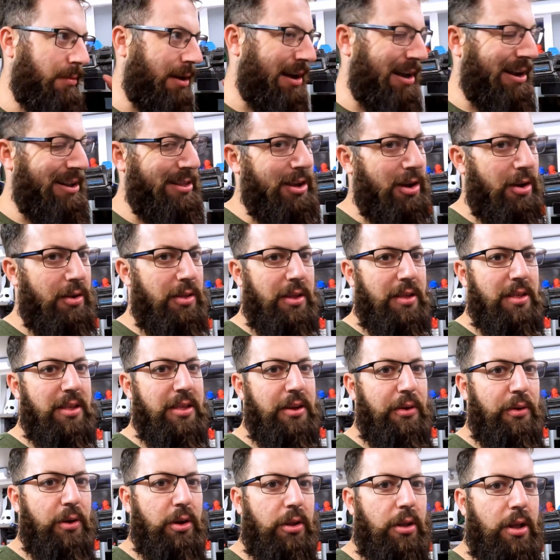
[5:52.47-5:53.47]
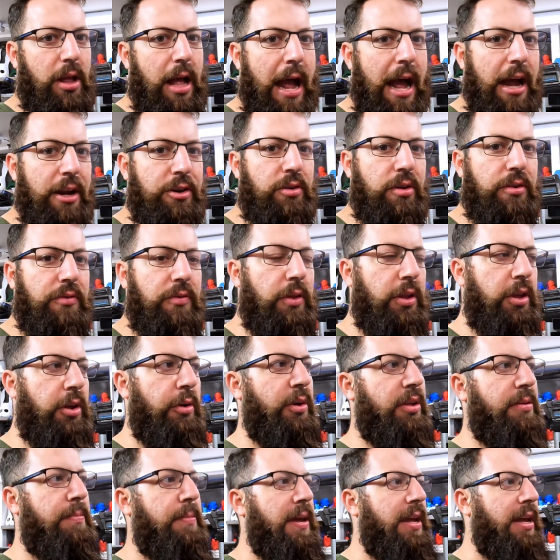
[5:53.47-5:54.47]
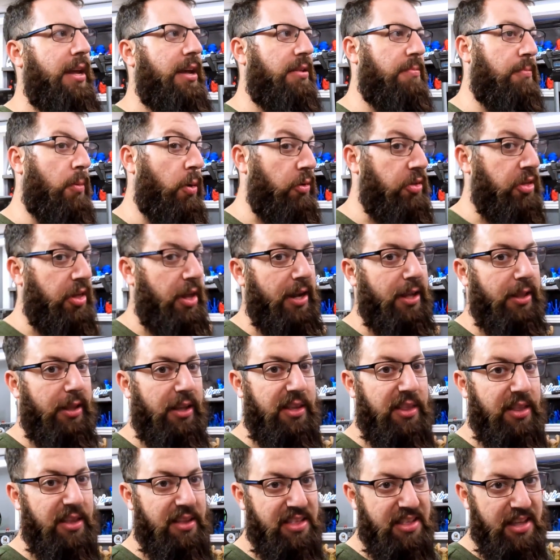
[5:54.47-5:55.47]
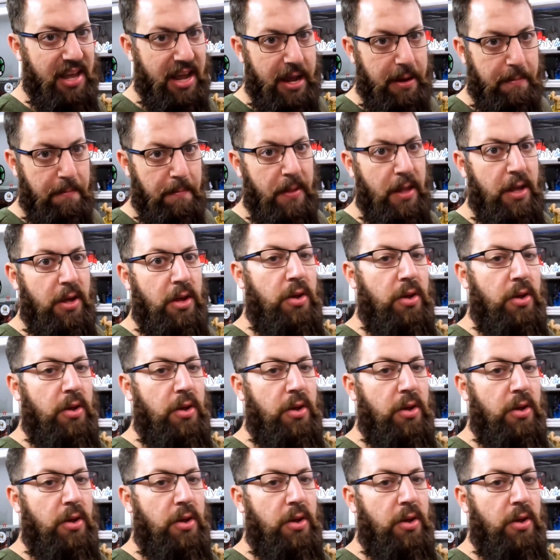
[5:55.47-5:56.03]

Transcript: odds are the serial address for the USB is most likely the same.